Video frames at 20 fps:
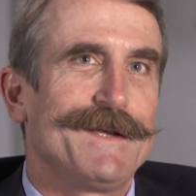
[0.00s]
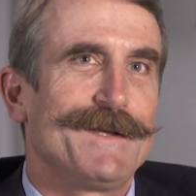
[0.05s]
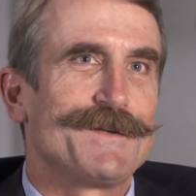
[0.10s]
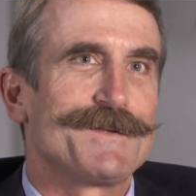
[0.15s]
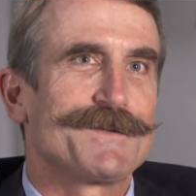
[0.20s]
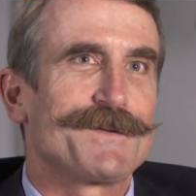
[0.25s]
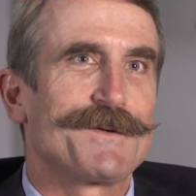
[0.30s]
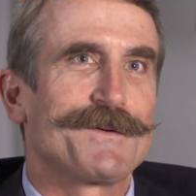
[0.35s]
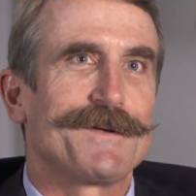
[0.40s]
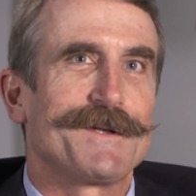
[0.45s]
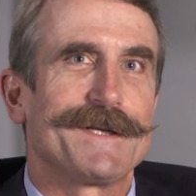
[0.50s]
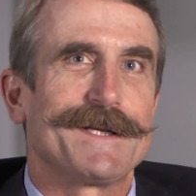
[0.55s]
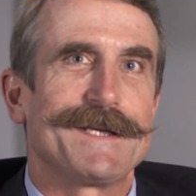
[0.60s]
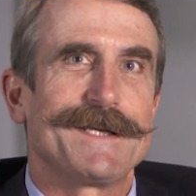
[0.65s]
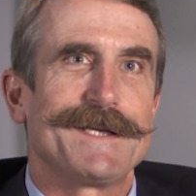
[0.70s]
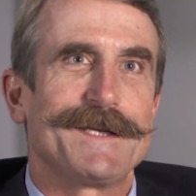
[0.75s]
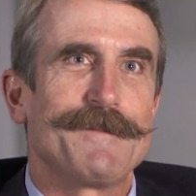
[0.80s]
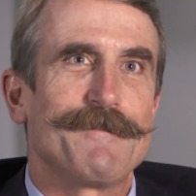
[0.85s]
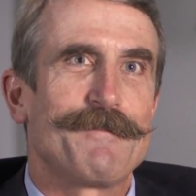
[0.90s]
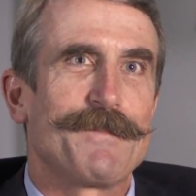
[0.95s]

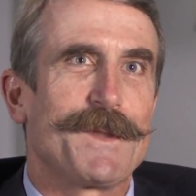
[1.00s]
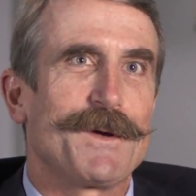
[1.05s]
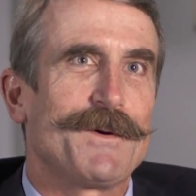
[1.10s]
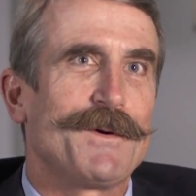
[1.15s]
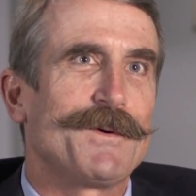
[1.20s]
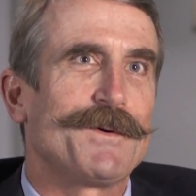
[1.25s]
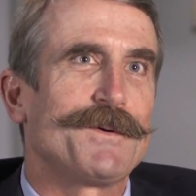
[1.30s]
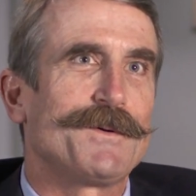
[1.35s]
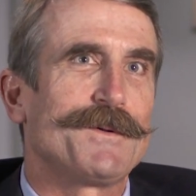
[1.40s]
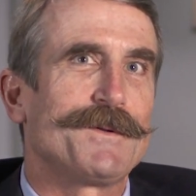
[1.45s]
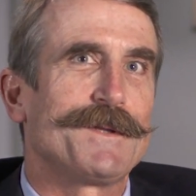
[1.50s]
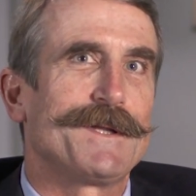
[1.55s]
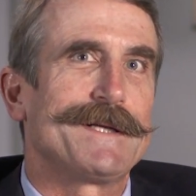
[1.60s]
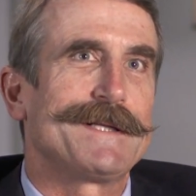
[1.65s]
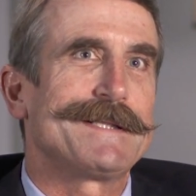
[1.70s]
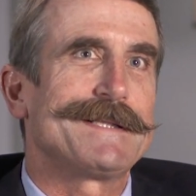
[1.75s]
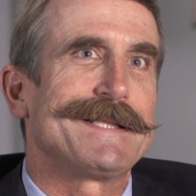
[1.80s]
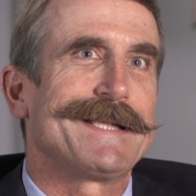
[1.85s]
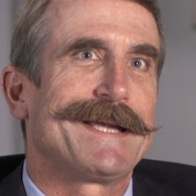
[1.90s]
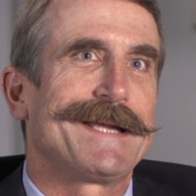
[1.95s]
Certainly, the whole
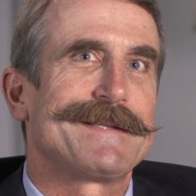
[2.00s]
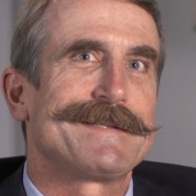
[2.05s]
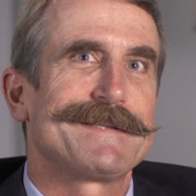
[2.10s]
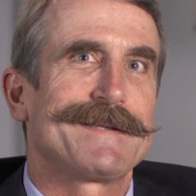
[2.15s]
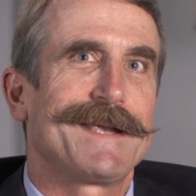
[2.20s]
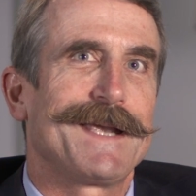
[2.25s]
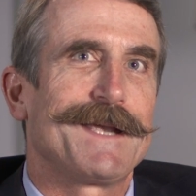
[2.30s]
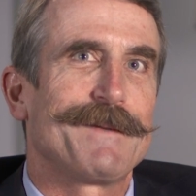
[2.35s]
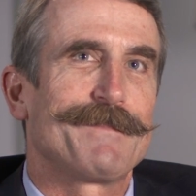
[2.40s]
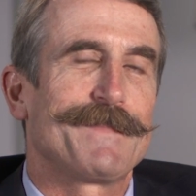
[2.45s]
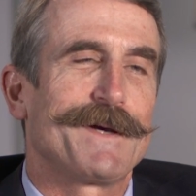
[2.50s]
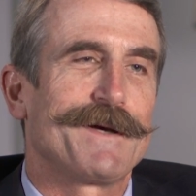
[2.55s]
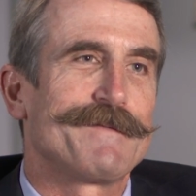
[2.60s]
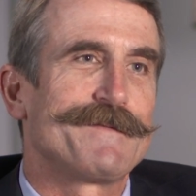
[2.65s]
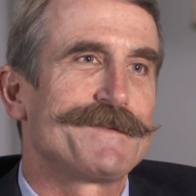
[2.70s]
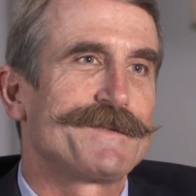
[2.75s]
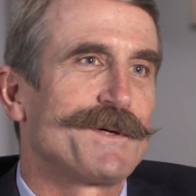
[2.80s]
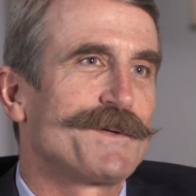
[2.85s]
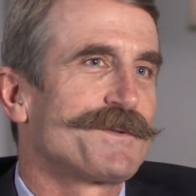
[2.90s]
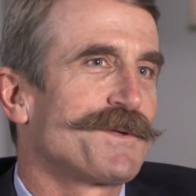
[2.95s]
landscape
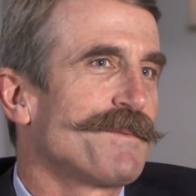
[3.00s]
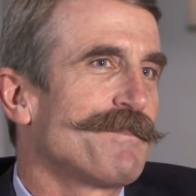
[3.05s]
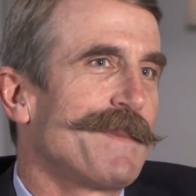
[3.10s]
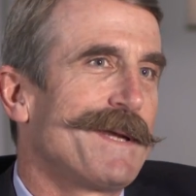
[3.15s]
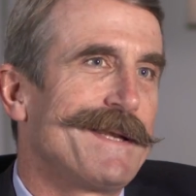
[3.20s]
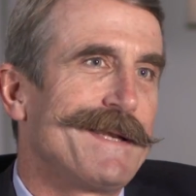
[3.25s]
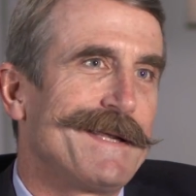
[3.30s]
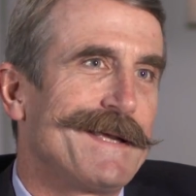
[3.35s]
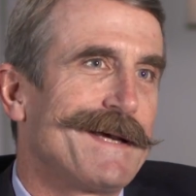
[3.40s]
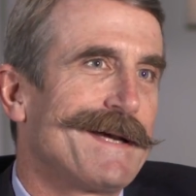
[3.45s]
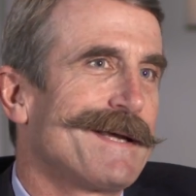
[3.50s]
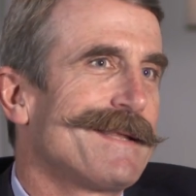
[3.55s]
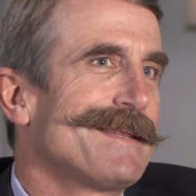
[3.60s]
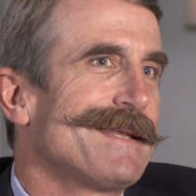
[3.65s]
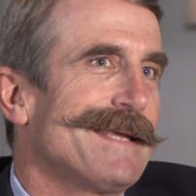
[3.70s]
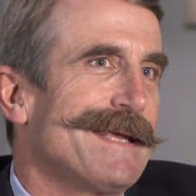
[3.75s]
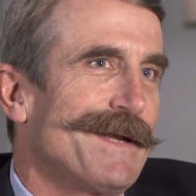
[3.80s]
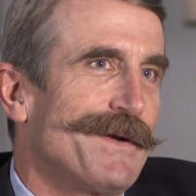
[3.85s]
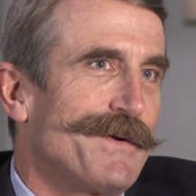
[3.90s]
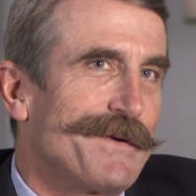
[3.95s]
of social media and
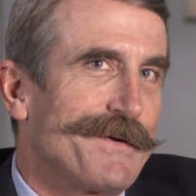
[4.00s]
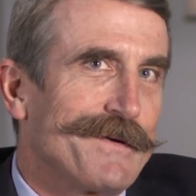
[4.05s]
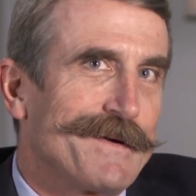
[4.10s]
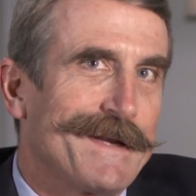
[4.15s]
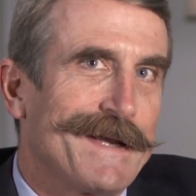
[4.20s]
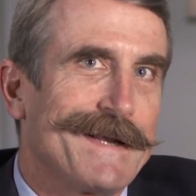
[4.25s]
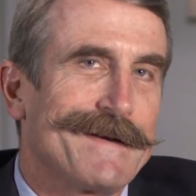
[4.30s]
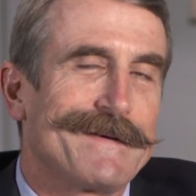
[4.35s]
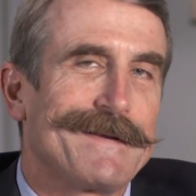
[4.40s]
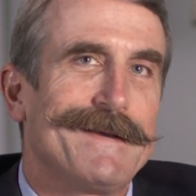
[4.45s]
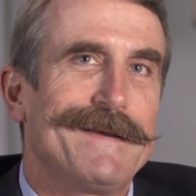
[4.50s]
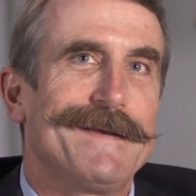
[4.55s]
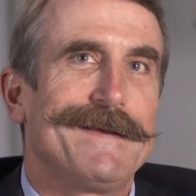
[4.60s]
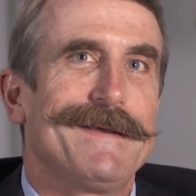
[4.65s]
the internet,